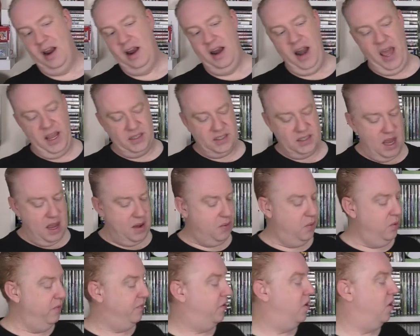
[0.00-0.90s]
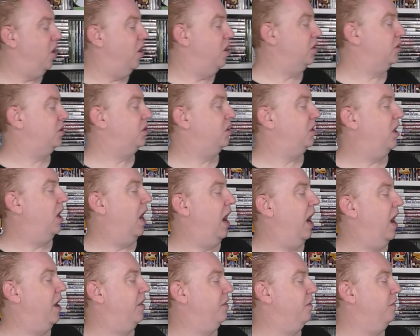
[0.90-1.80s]
Next up, we've got
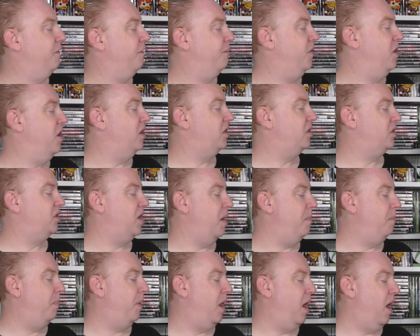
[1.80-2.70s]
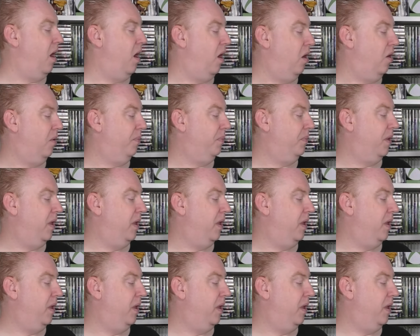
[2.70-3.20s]
The First Templar.